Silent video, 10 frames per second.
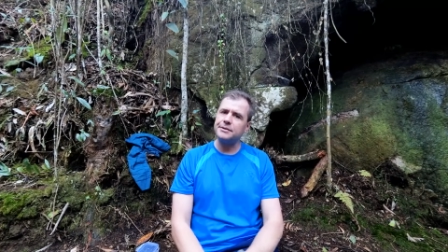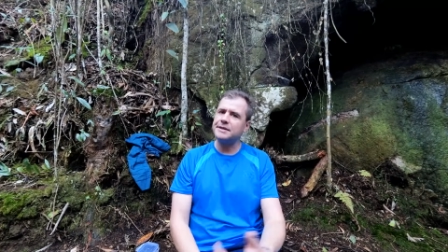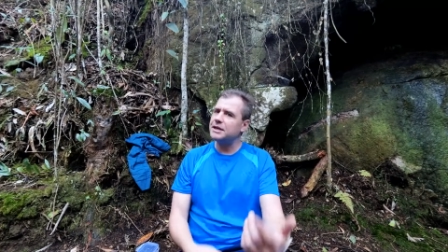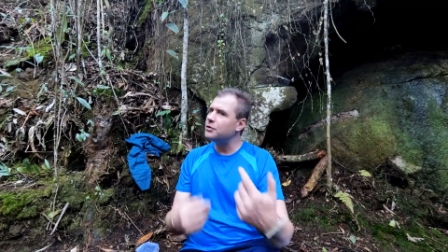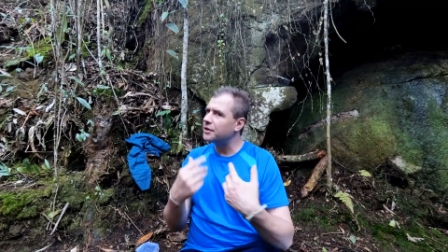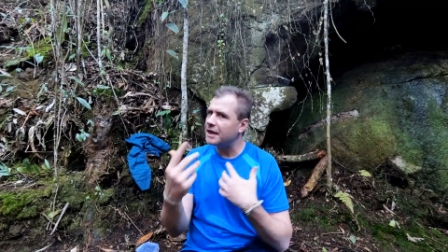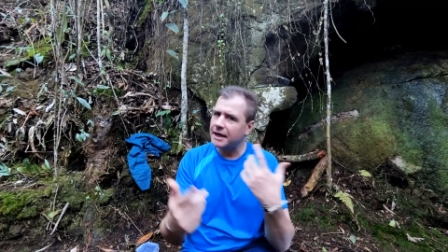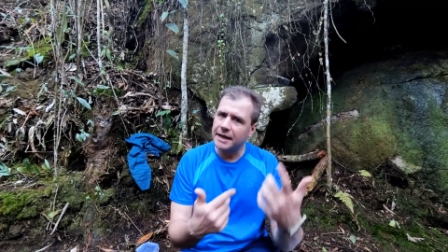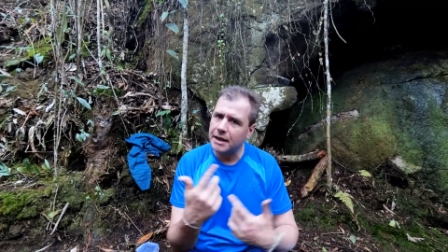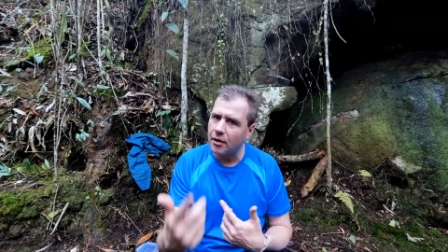You see, you
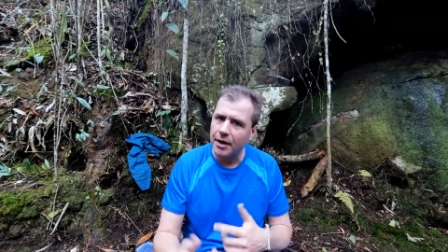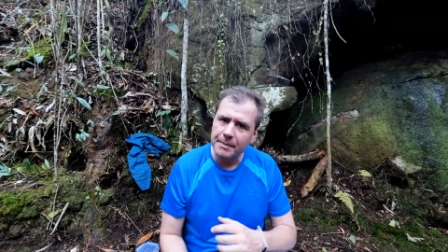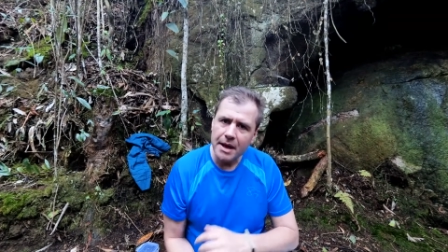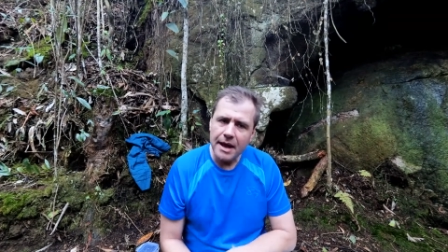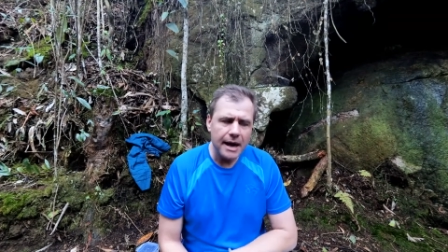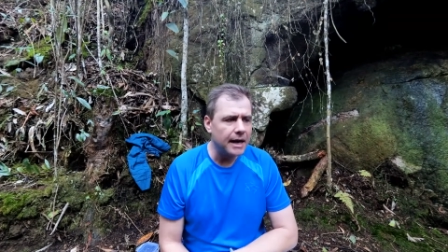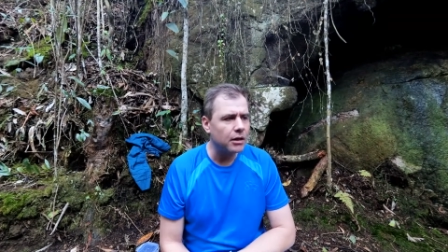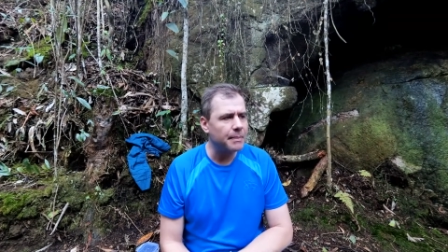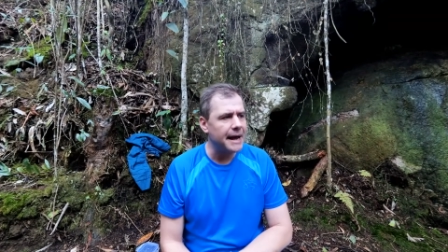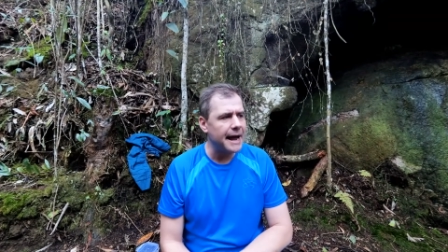thinking that I'm a
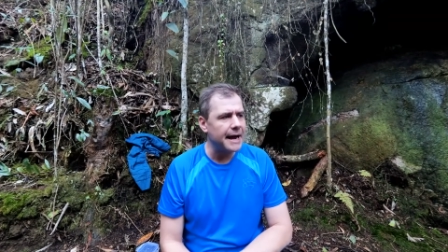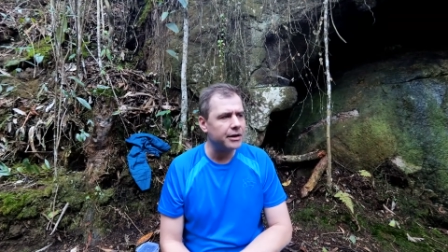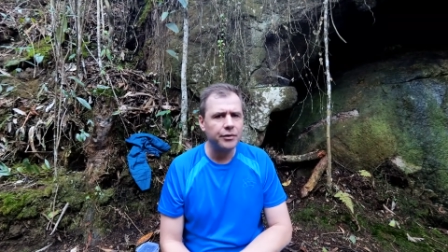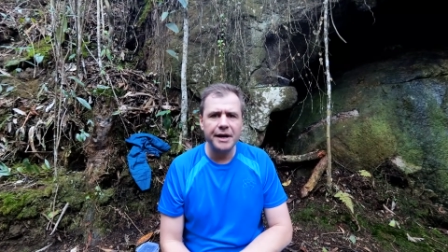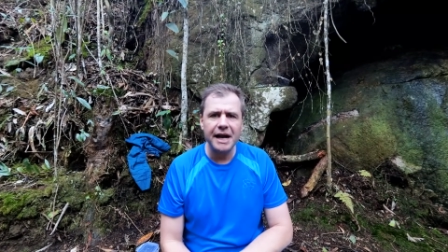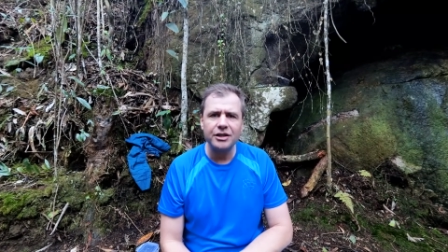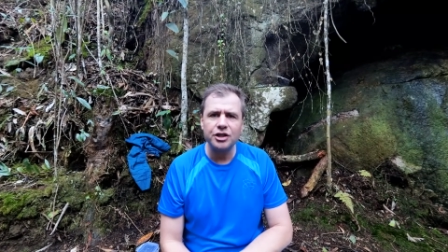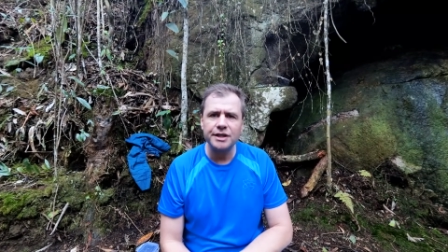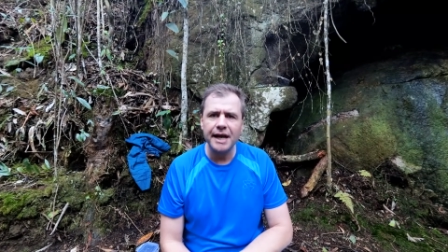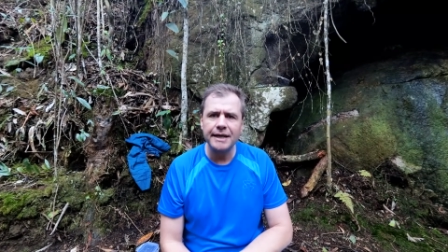little bit angry and
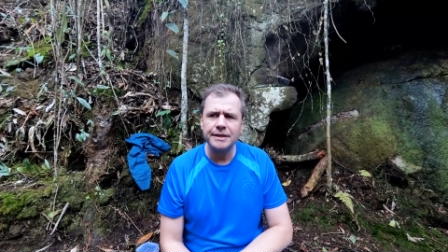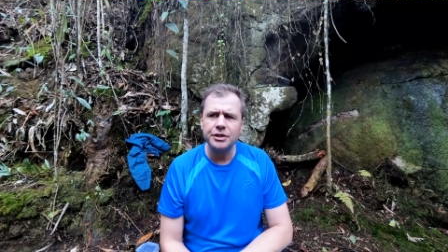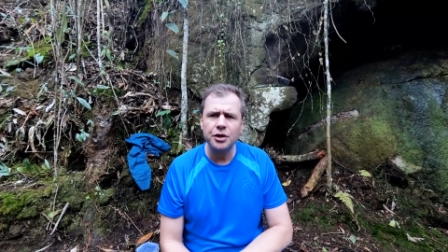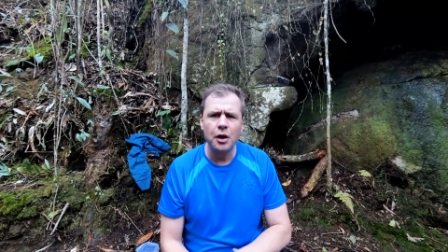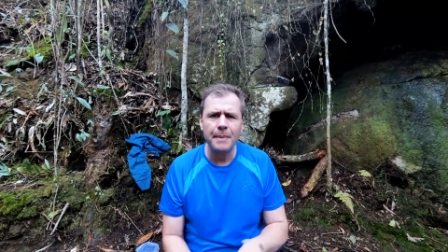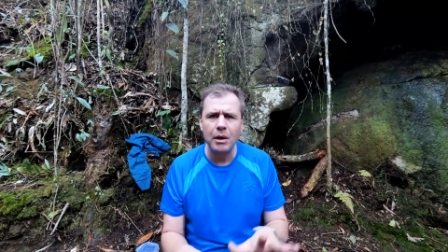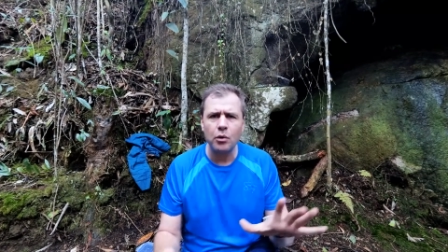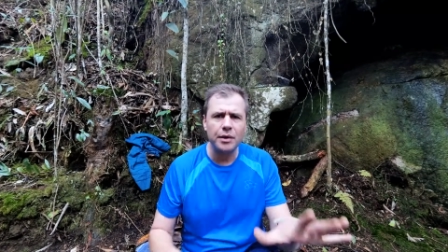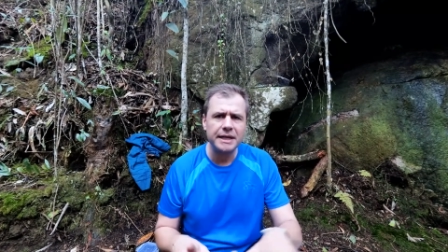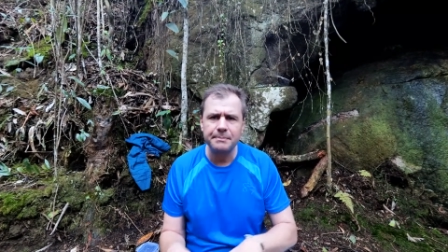agitated, about
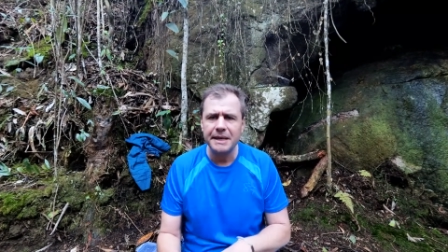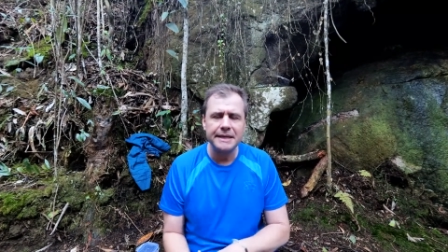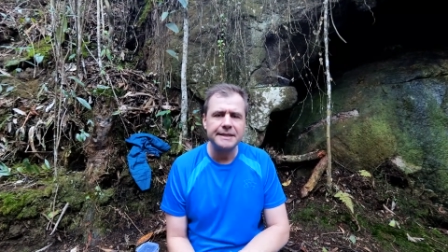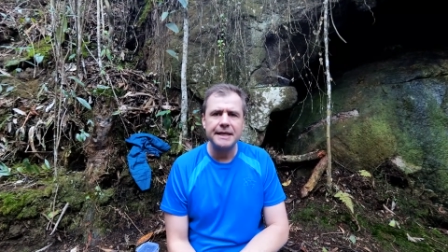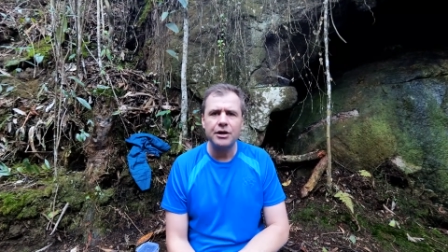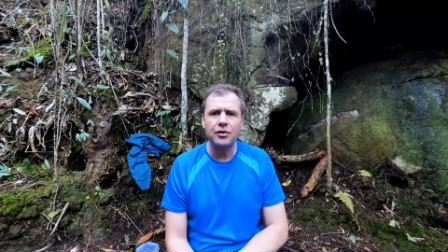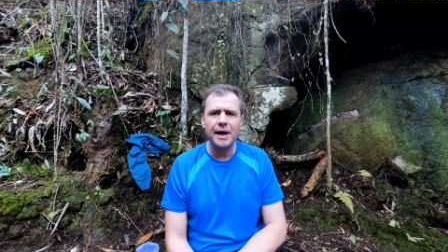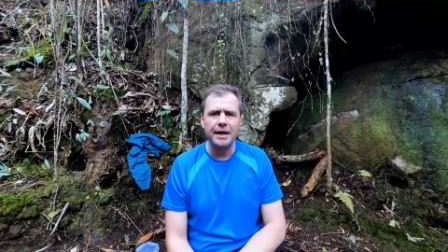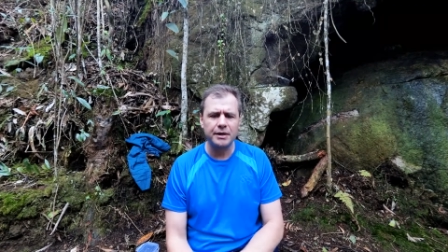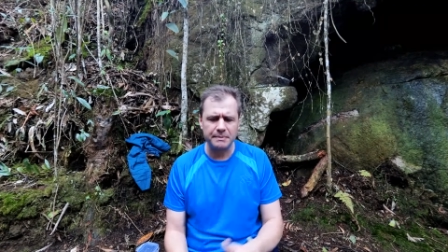all this PC
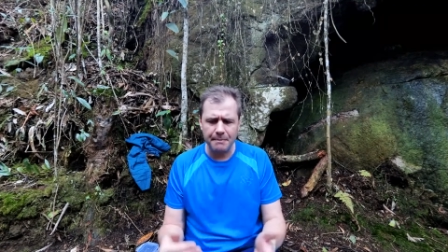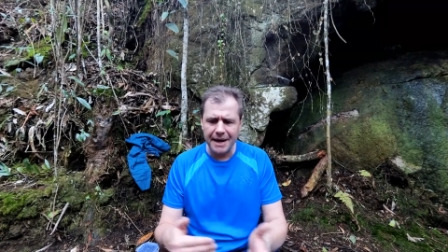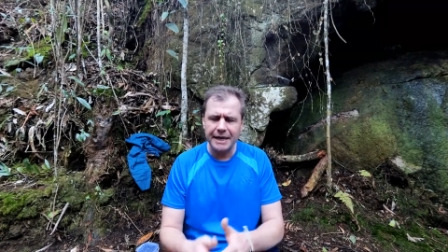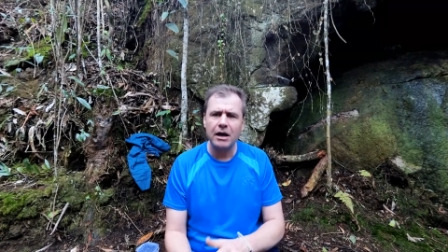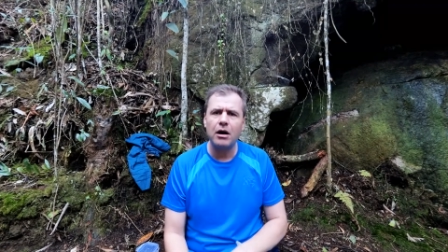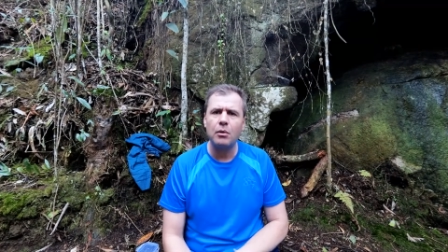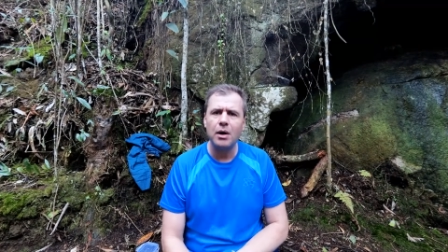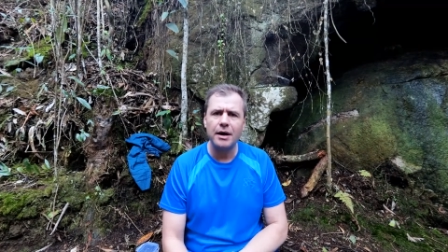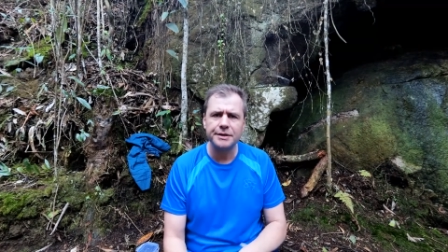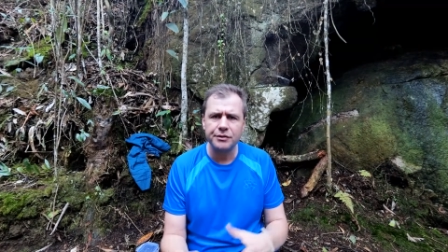correctness, banning our
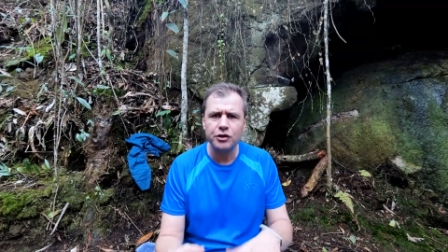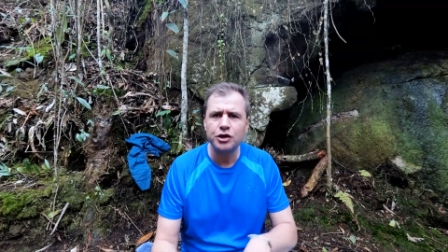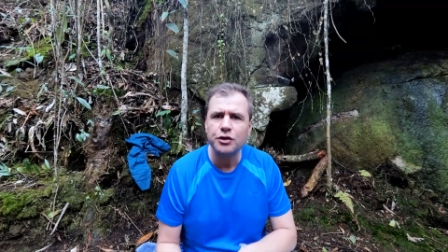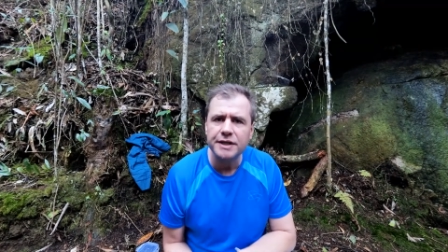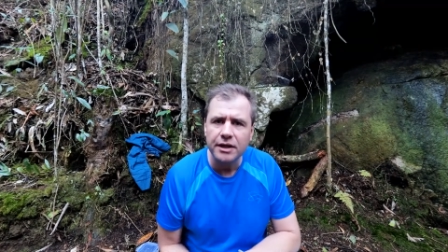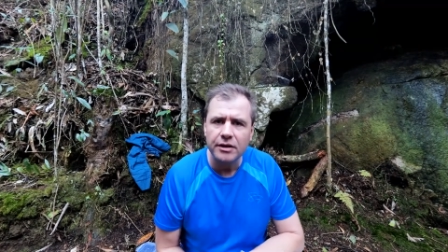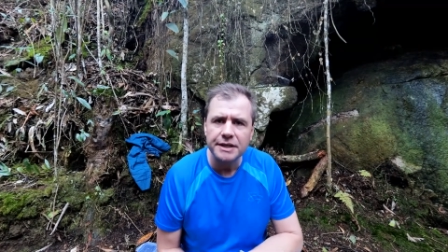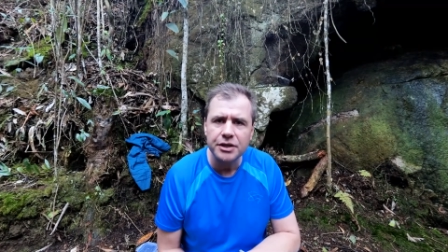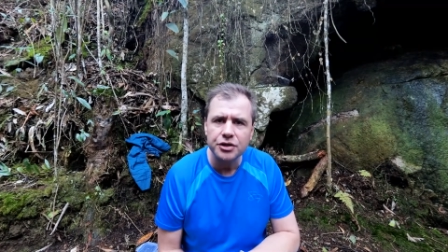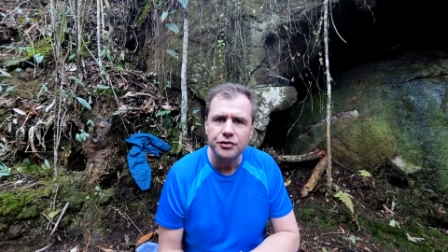words and reducing our
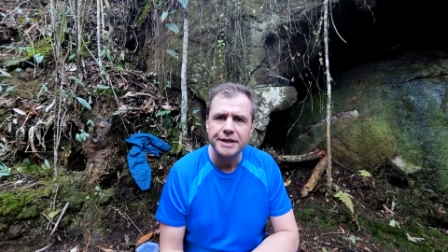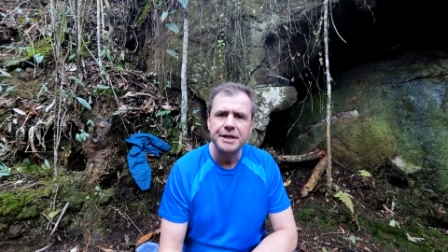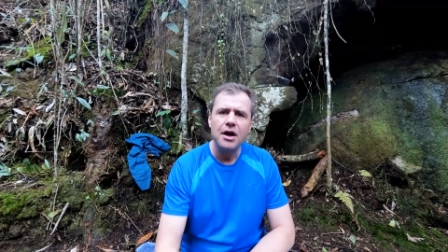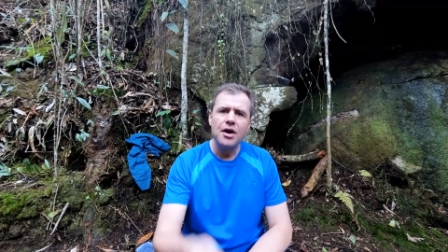dictionaries.